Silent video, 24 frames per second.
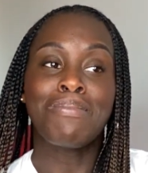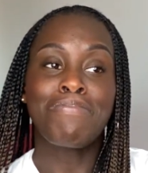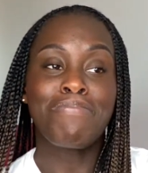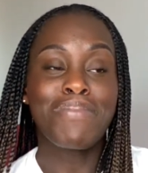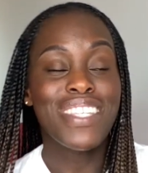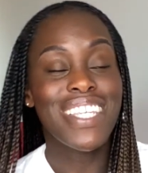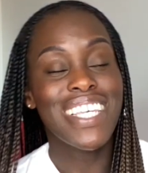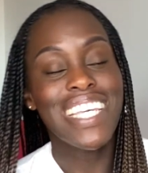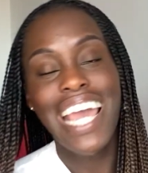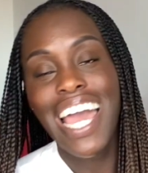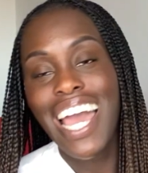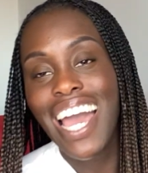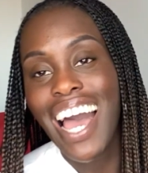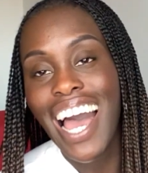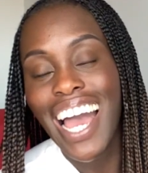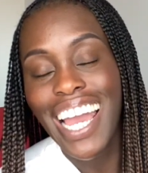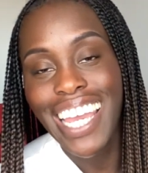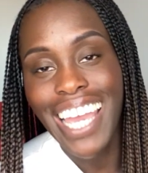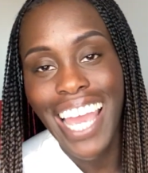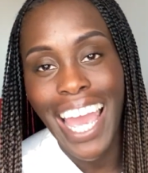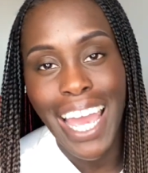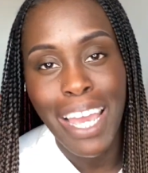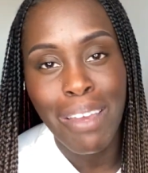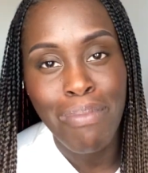So yeah, I
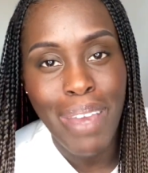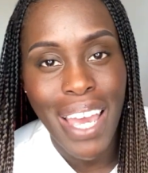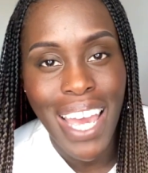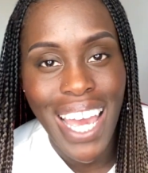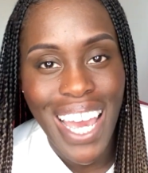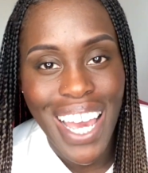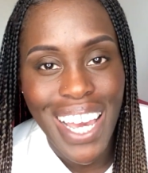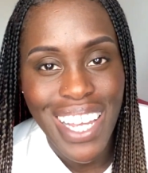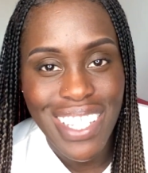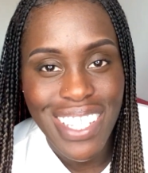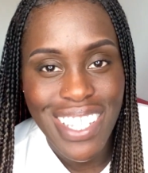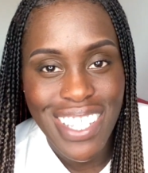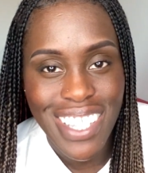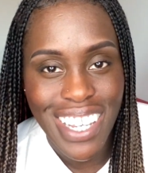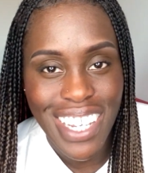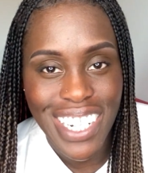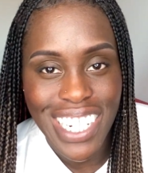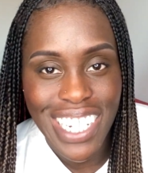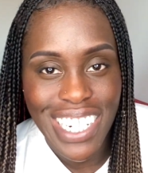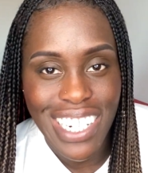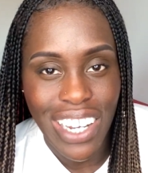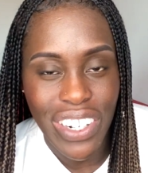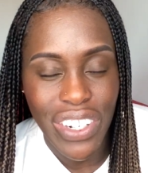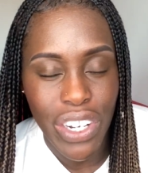came here and
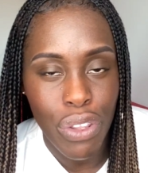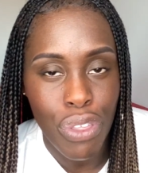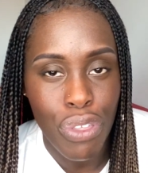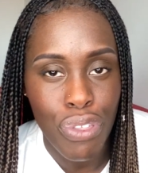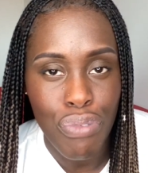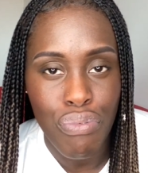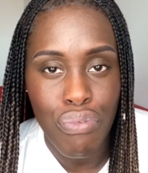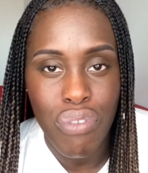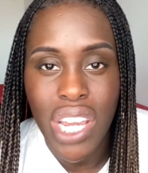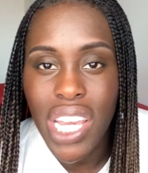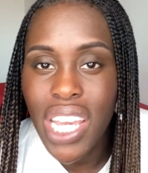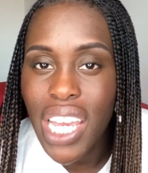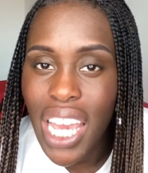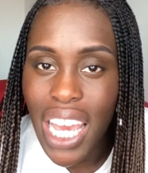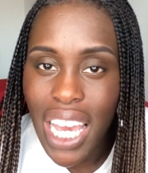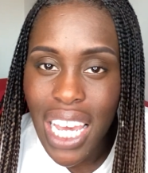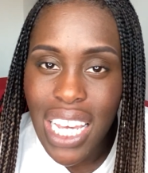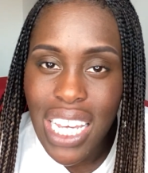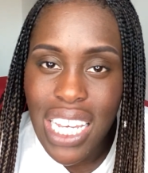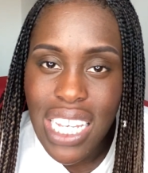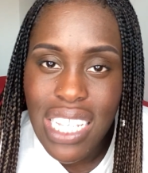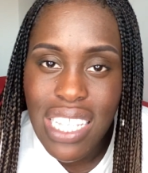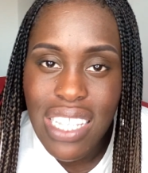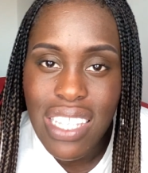studied. I did 3
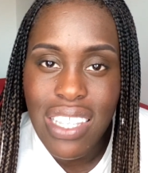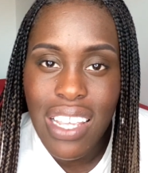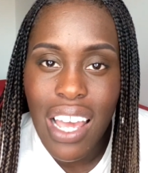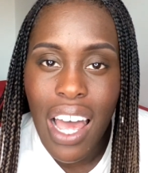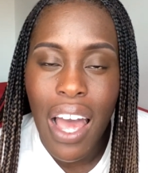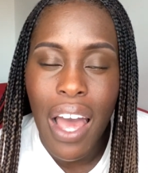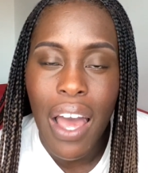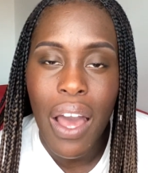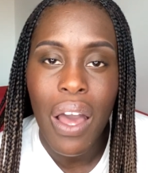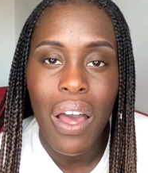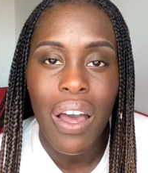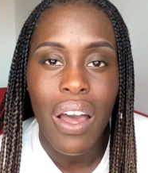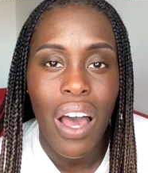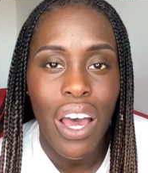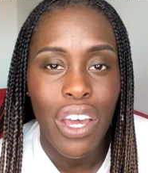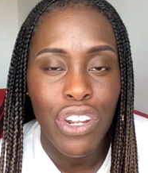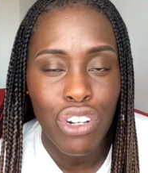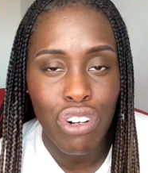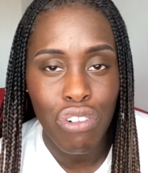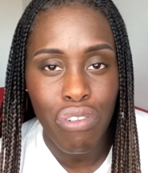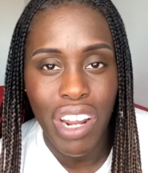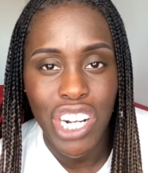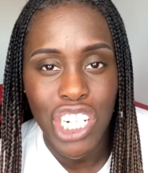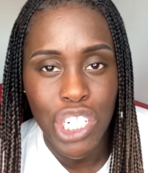years
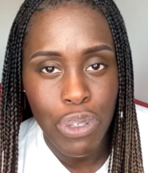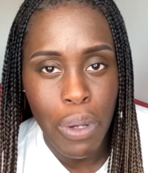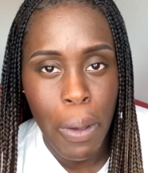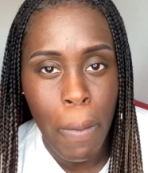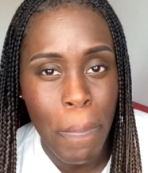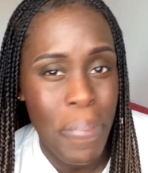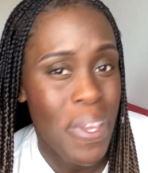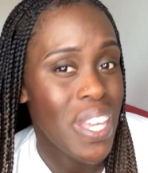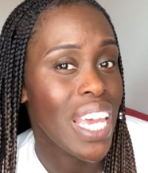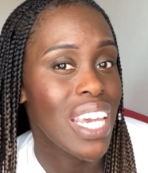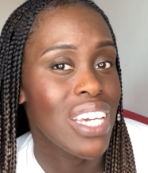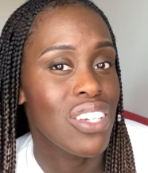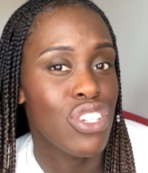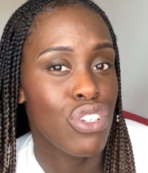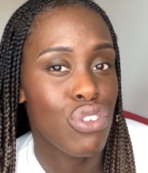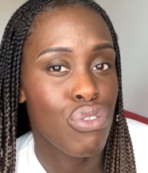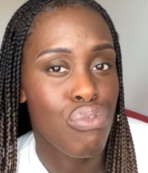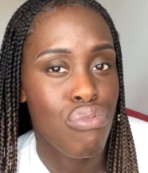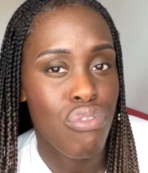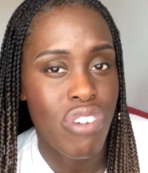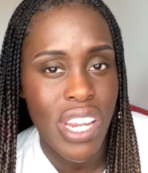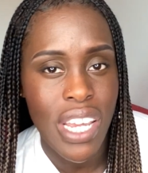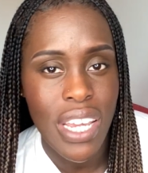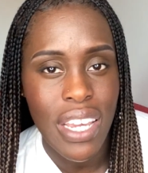undergraduate BA
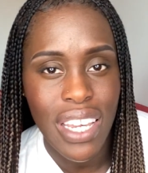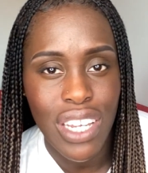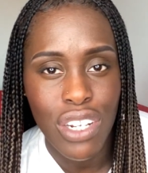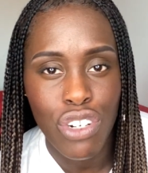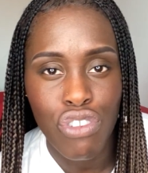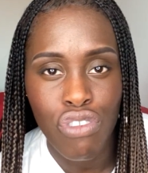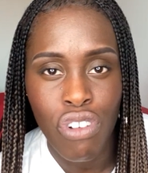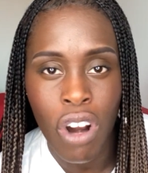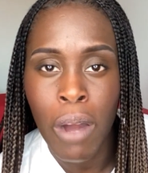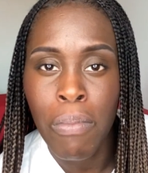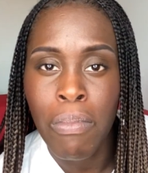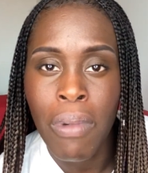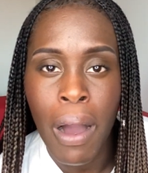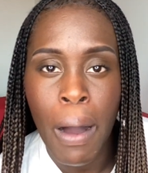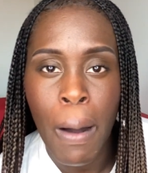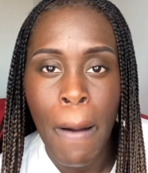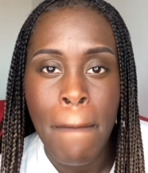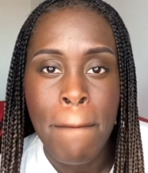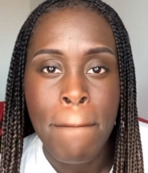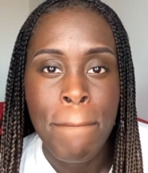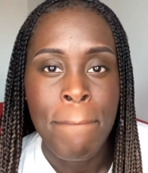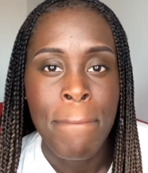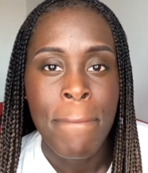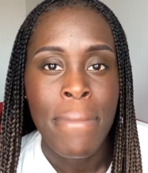degree in
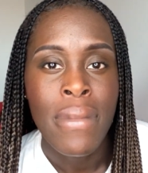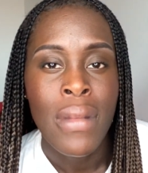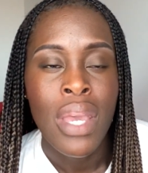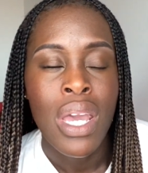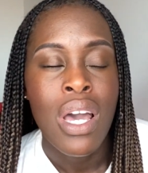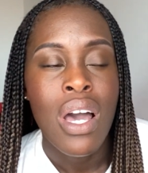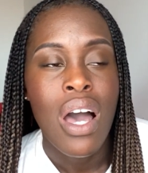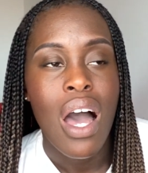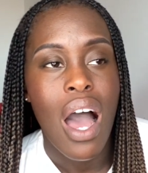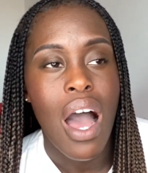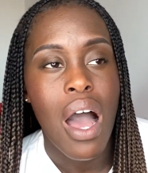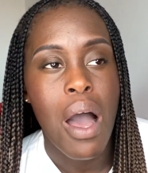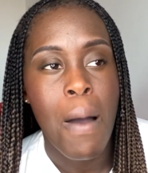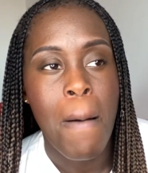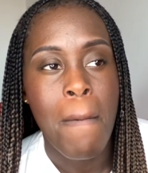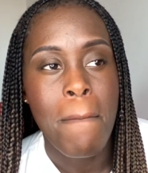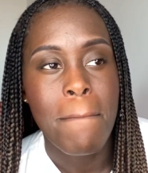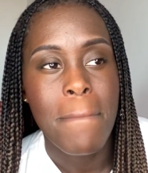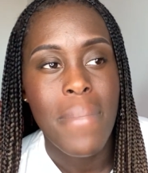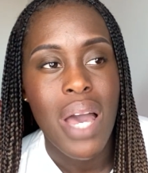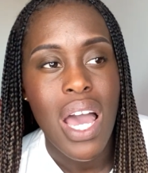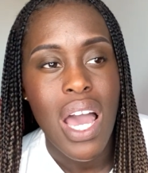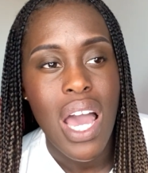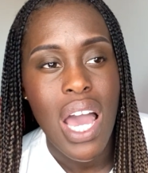drama.
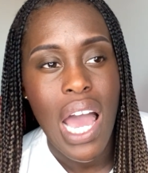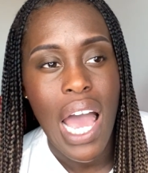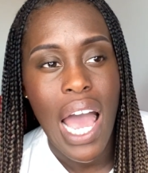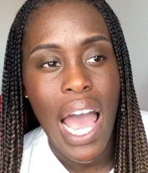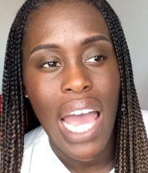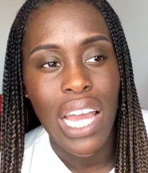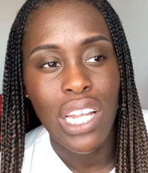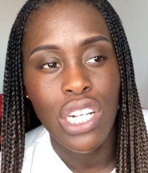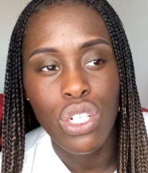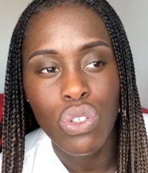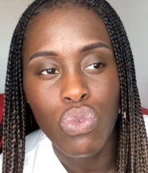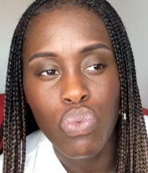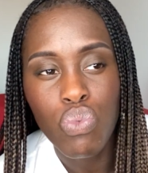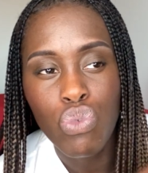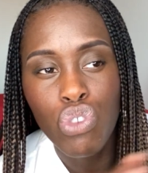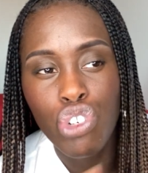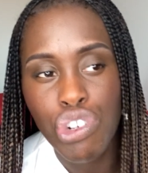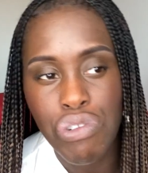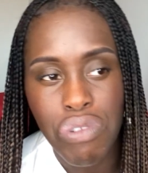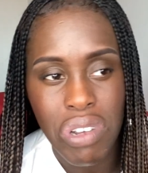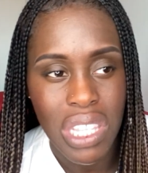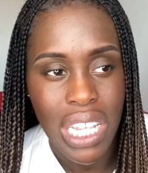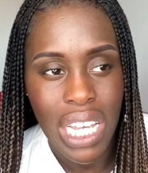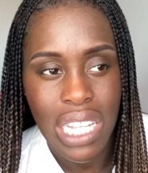And
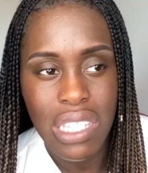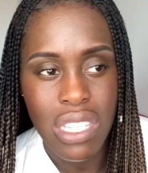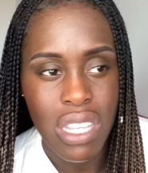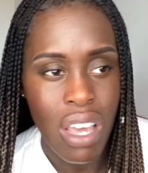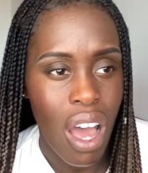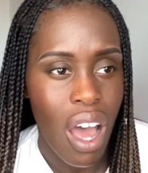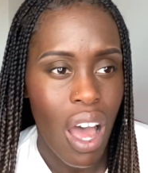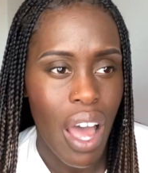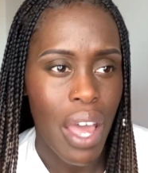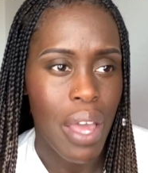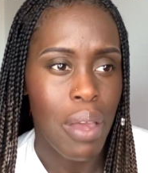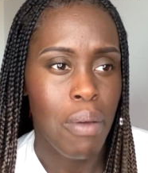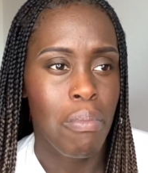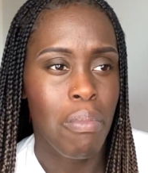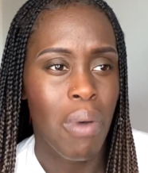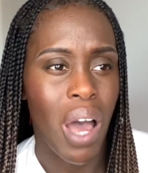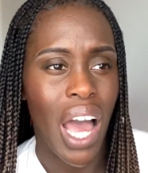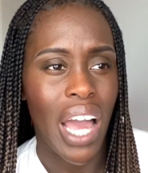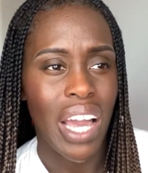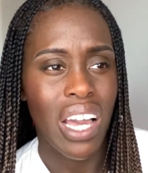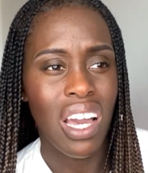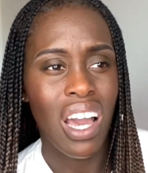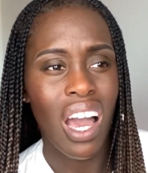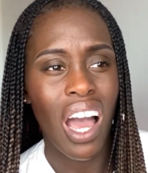during that time,
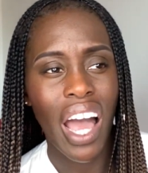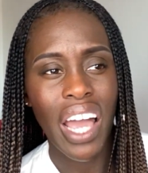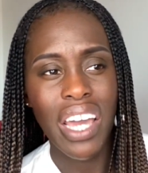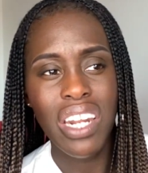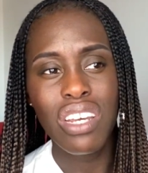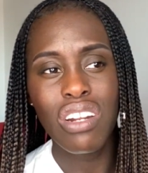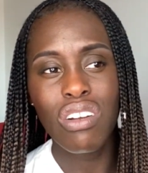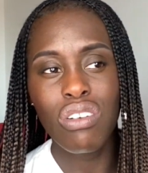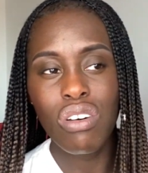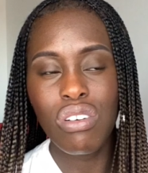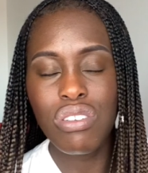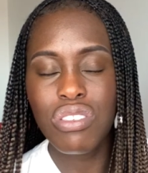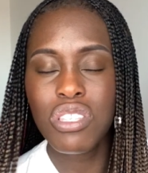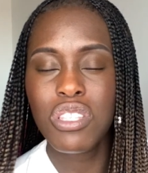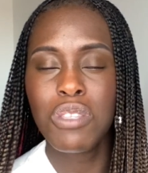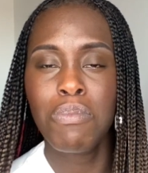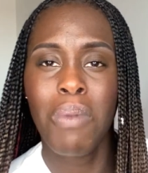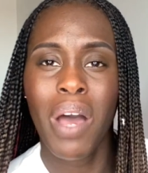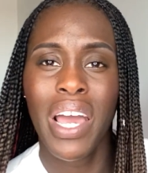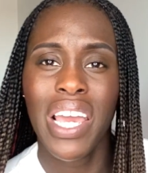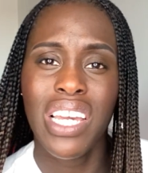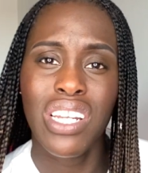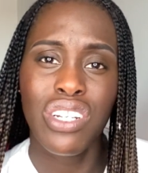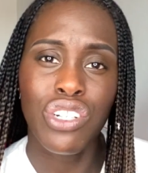I kind of lost
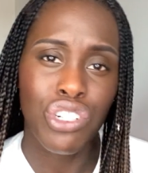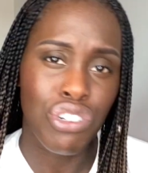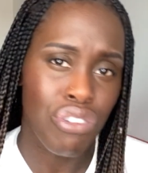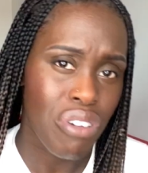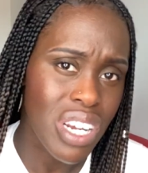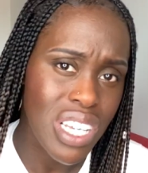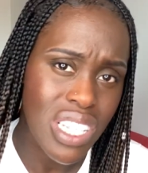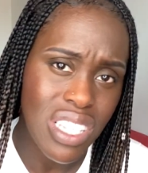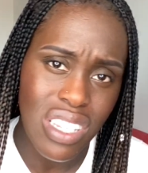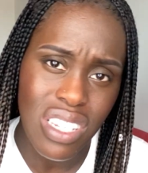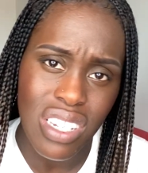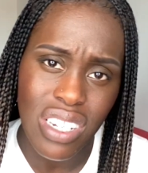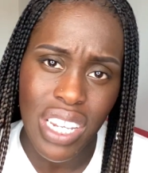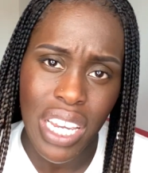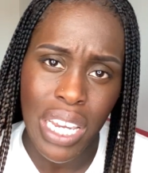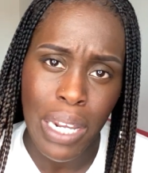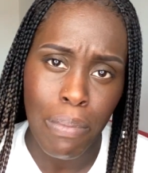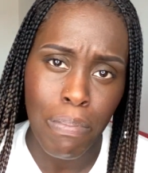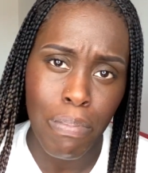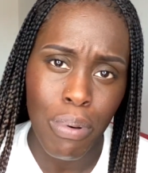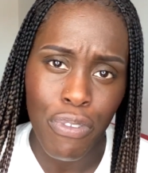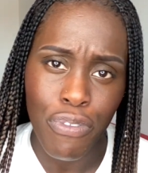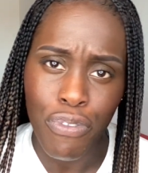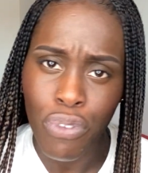my interest
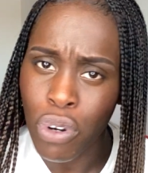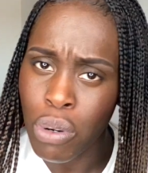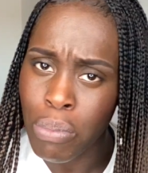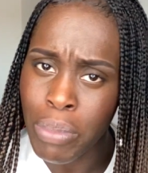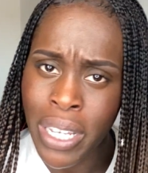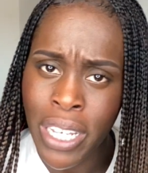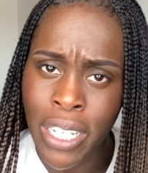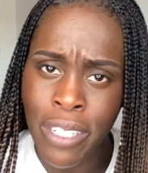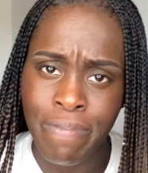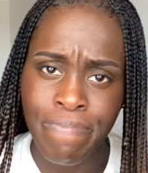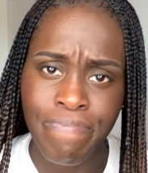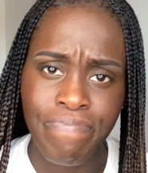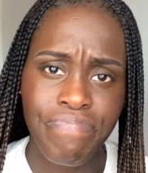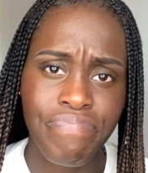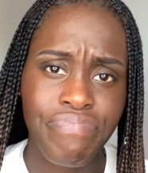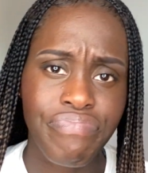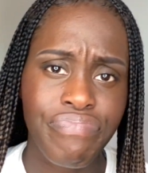in performing.